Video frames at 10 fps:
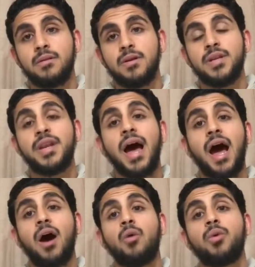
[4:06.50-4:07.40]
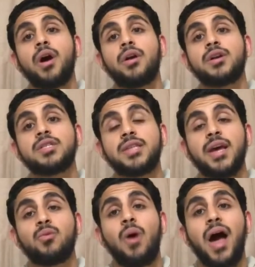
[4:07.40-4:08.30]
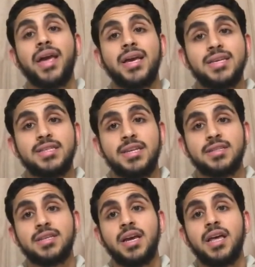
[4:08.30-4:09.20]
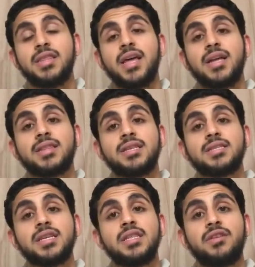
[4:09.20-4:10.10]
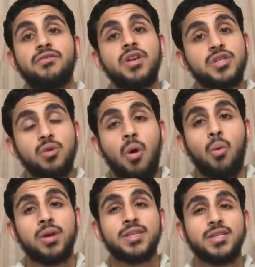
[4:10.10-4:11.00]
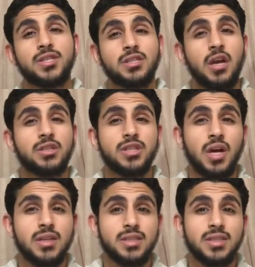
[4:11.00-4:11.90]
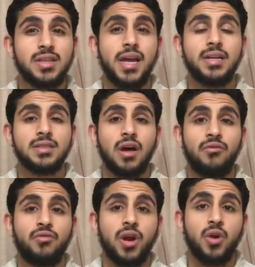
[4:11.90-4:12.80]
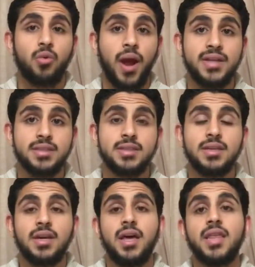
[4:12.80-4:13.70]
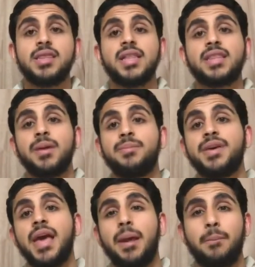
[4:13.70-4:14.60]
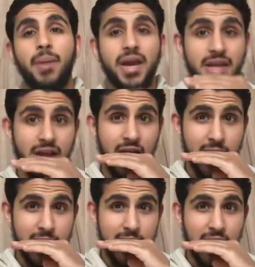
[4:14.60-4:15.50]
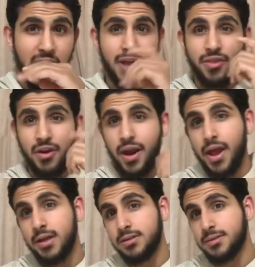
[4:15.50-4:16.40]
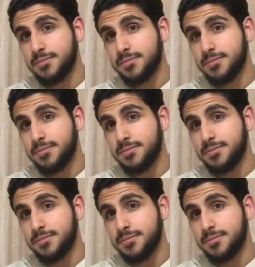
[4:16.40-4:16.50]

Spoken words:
Now we understand why is it that this individual was in such a state of regret that they began biting on their hand.